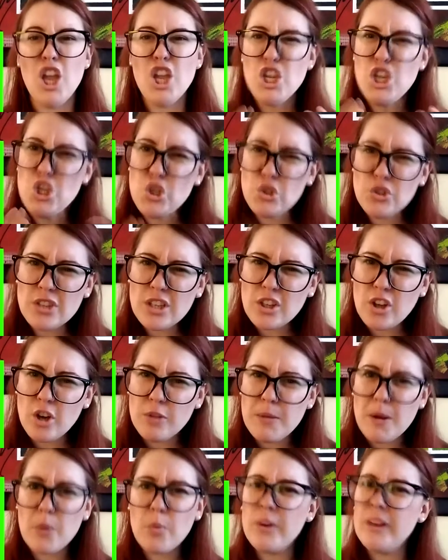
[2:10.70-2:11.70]
Use a
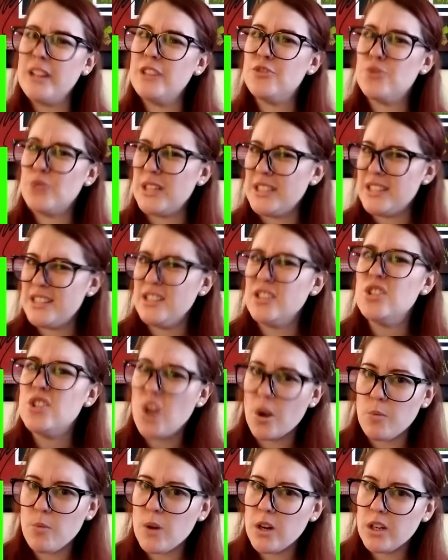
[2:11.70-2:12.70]
comma when addressing
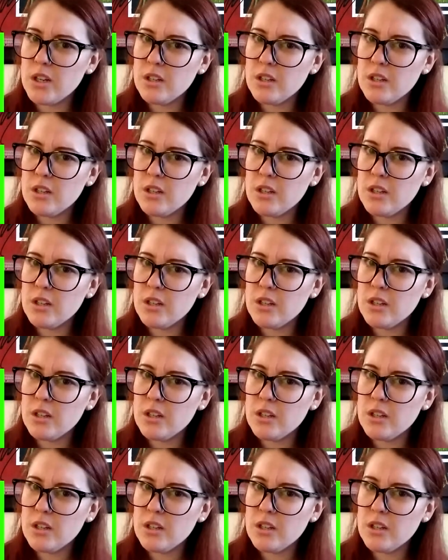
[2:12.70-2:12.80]
someone.